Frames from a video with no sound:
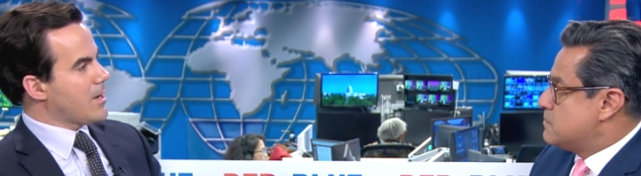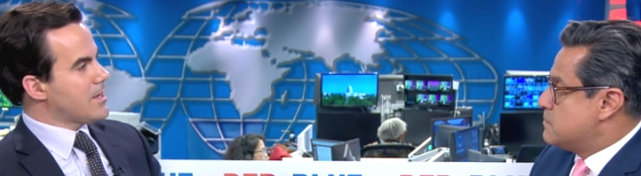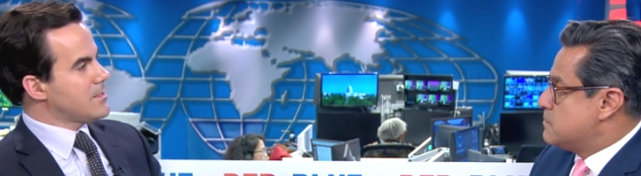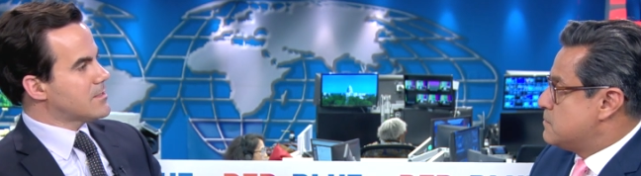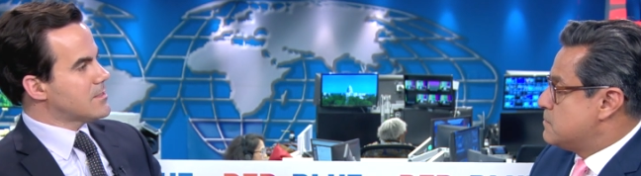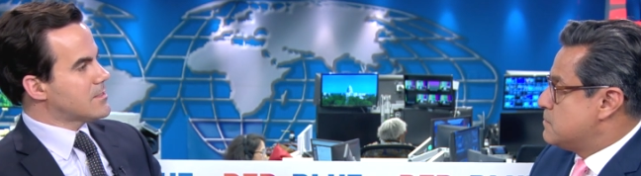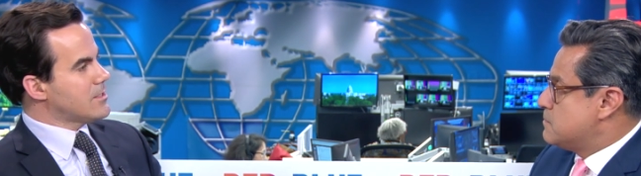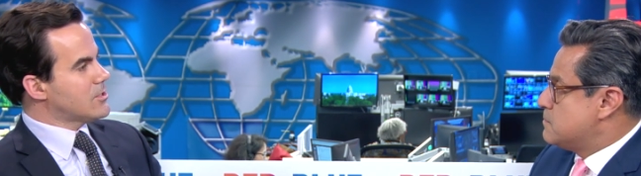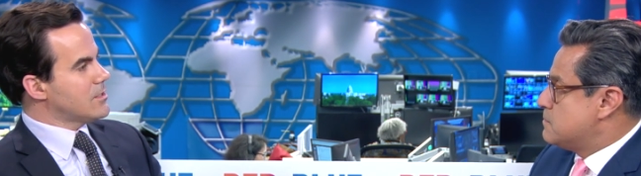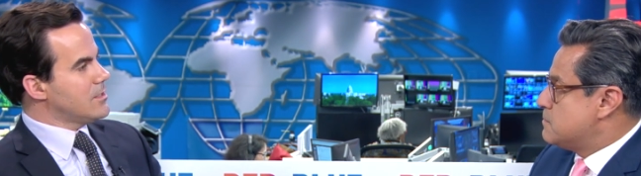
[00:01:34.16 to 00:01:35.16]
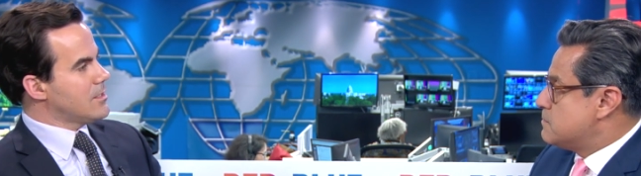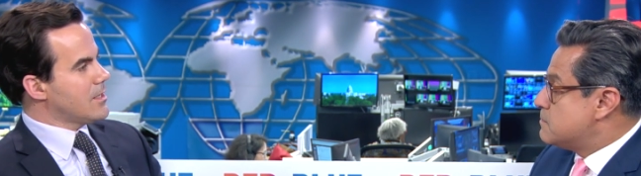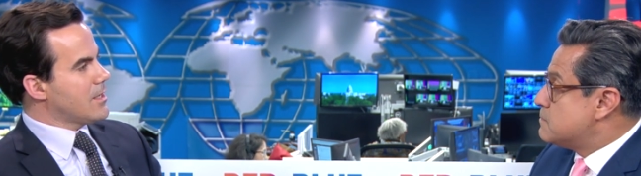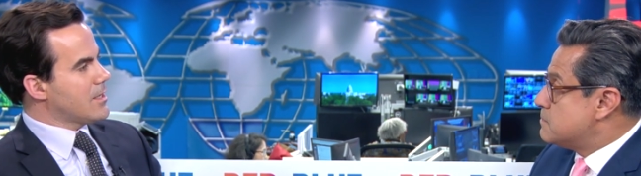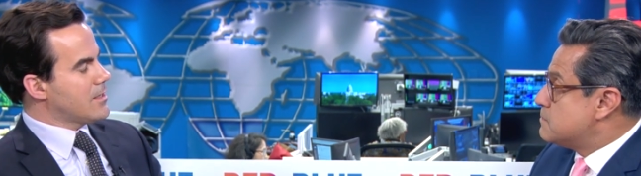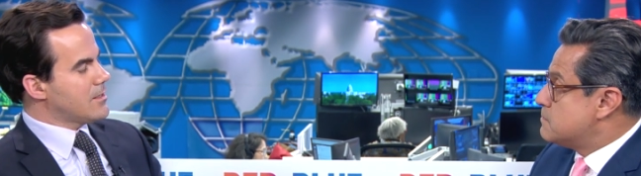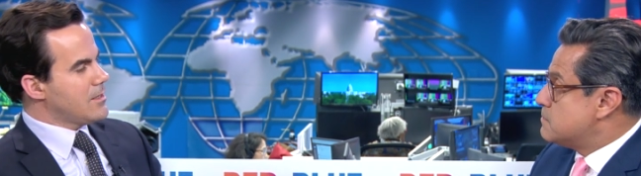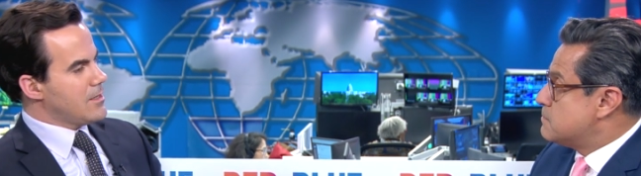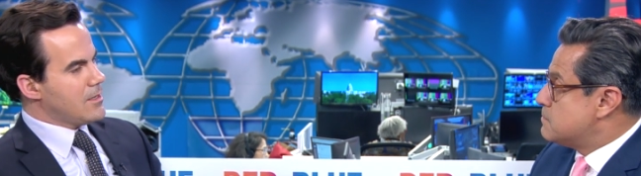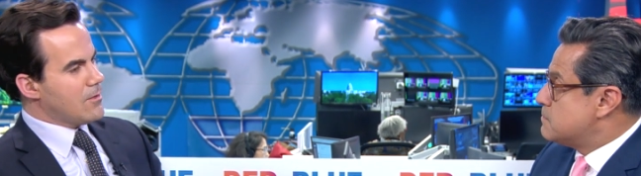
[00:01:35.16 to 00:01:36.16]
Speaker 1: Biden's decision. And
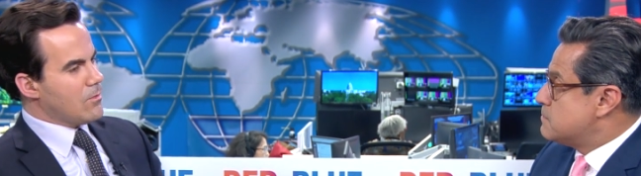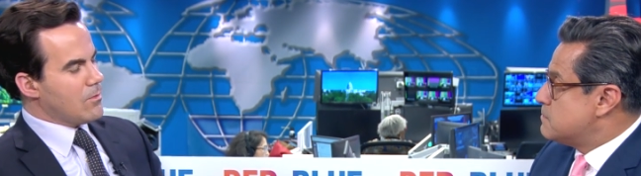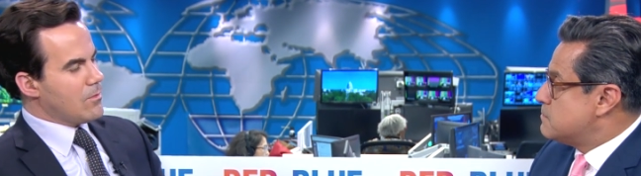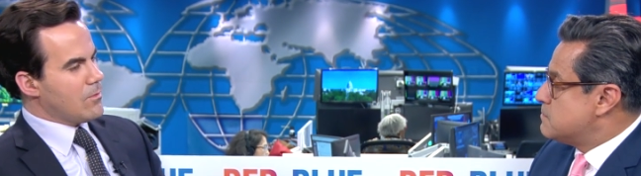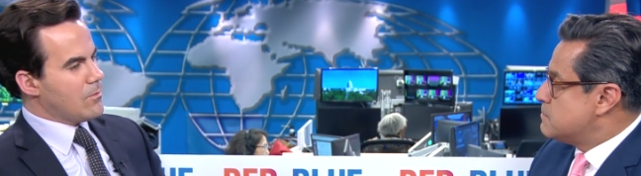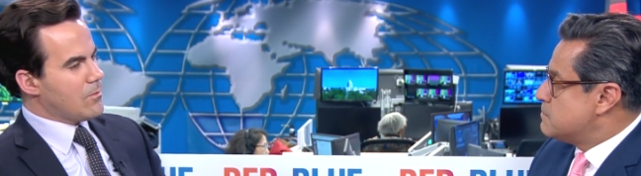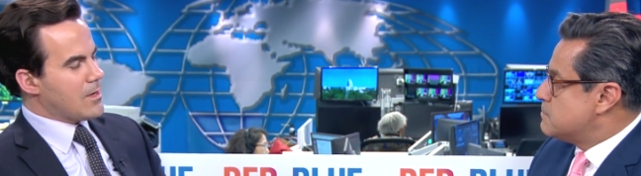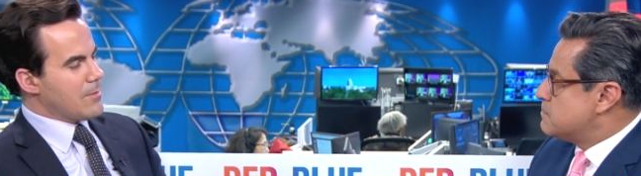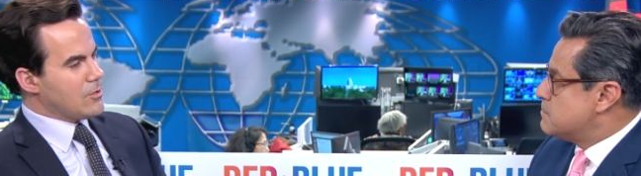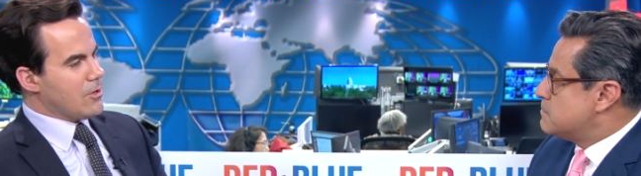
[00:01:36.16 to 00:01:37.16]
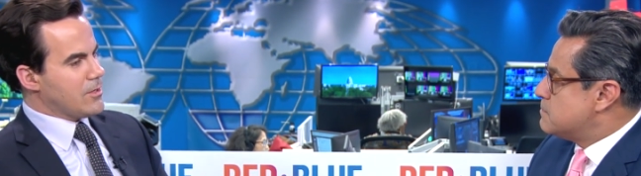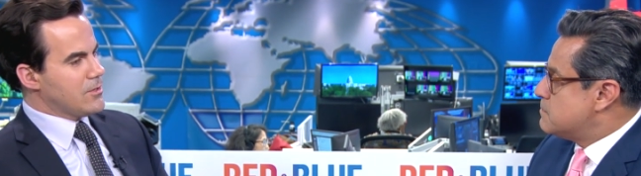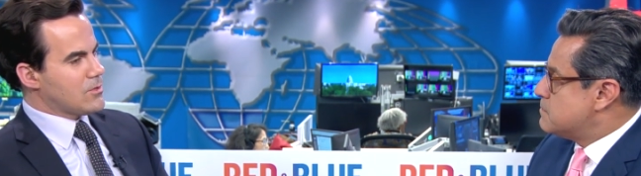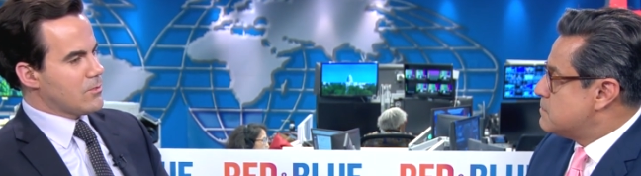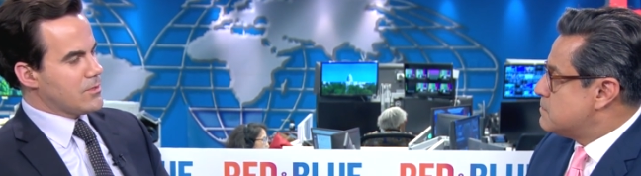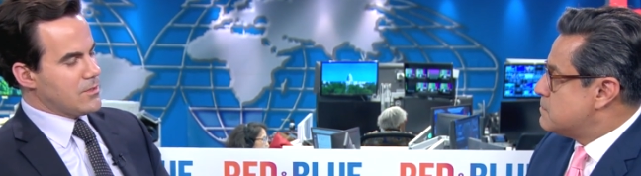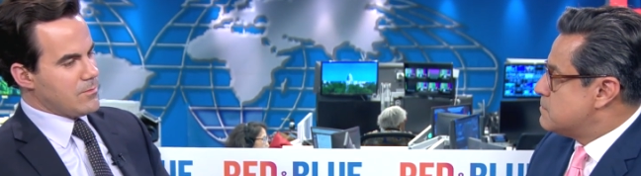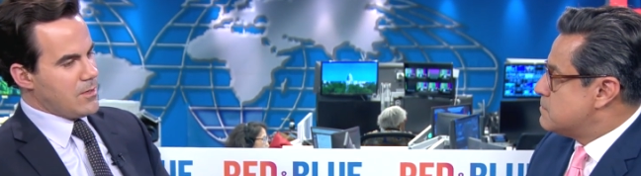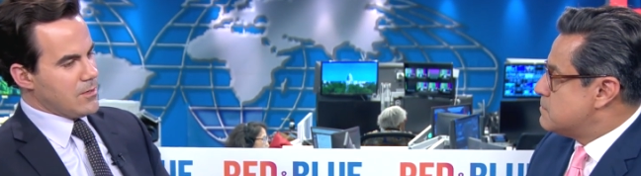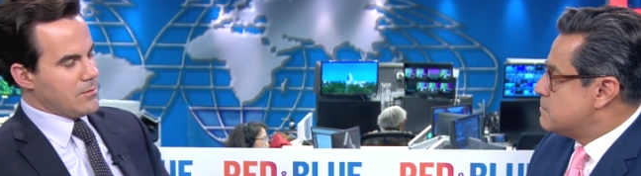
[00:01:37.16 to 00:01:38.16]
when I'm talking to sources
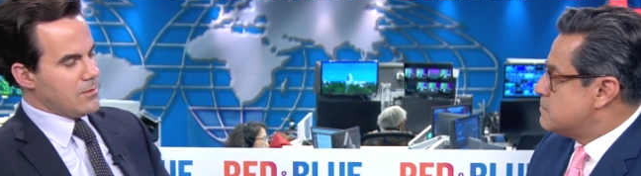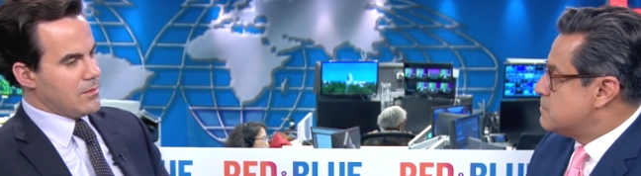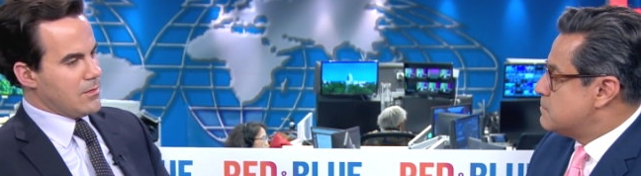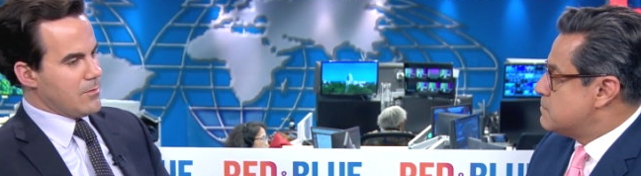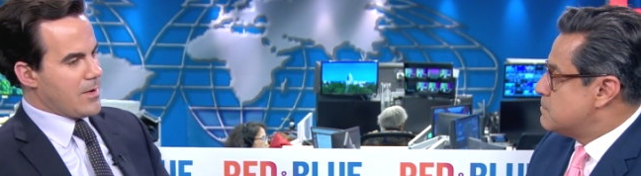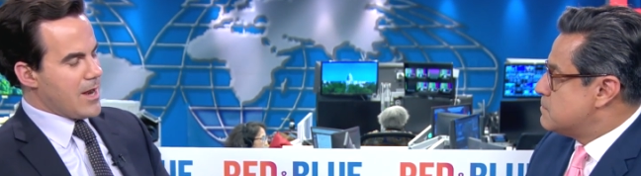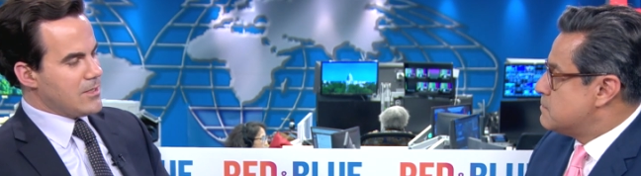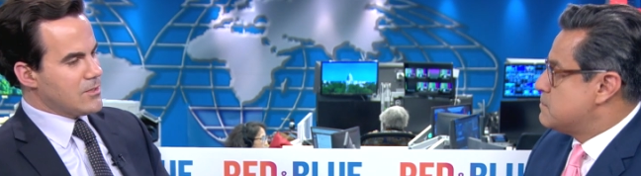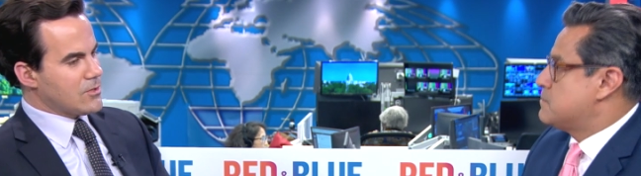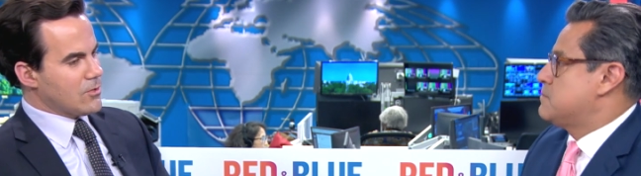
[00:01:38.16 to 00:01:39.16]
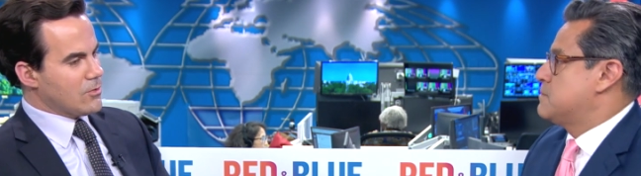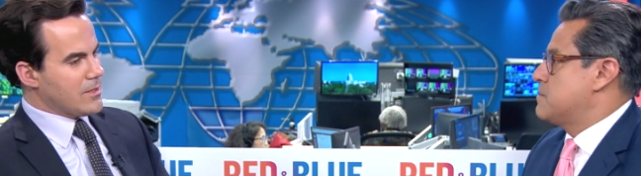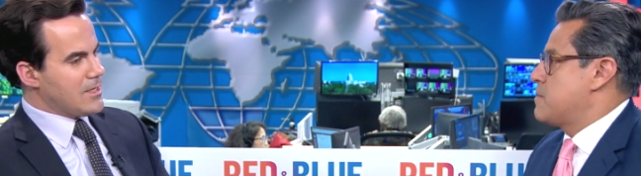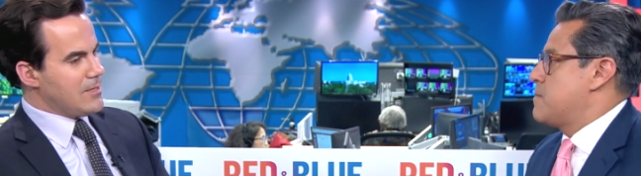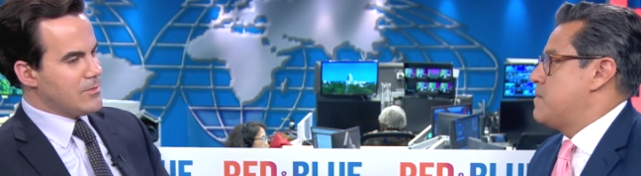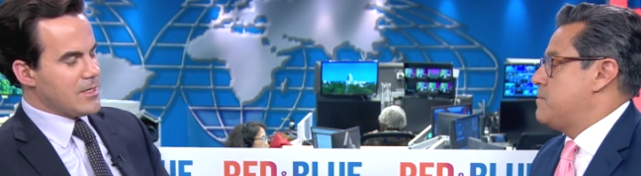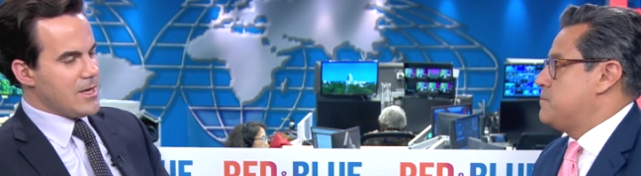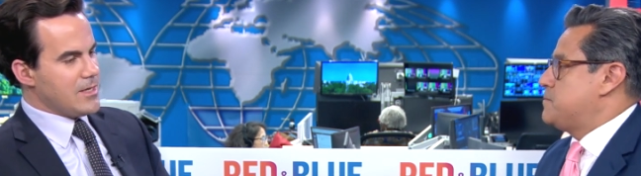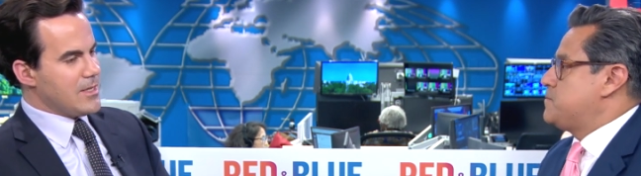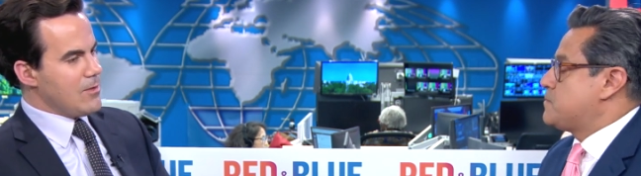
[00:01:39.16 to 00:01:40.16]
among the Biden circle, they keep
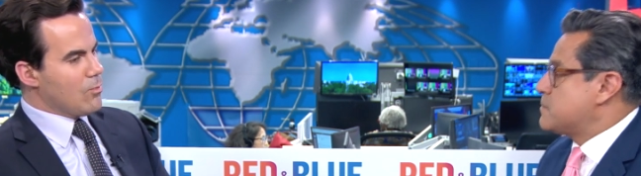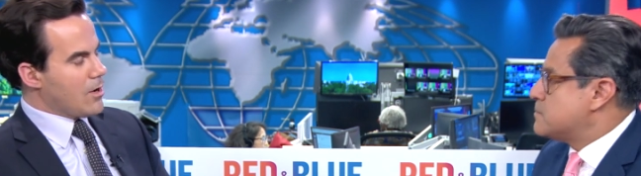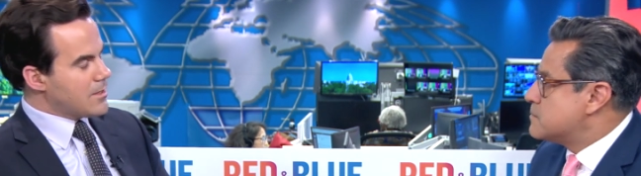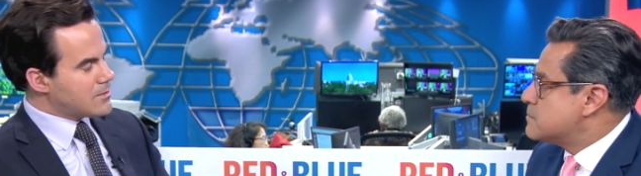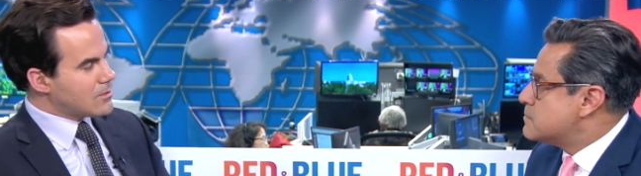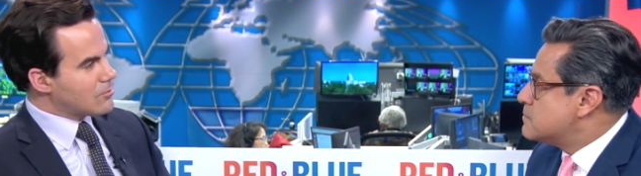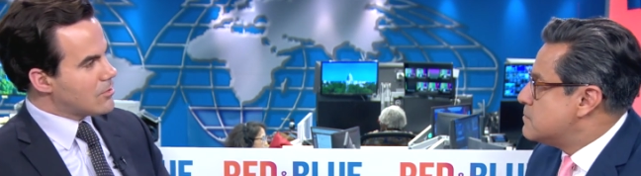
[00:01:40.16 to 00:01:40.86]
saying he wants to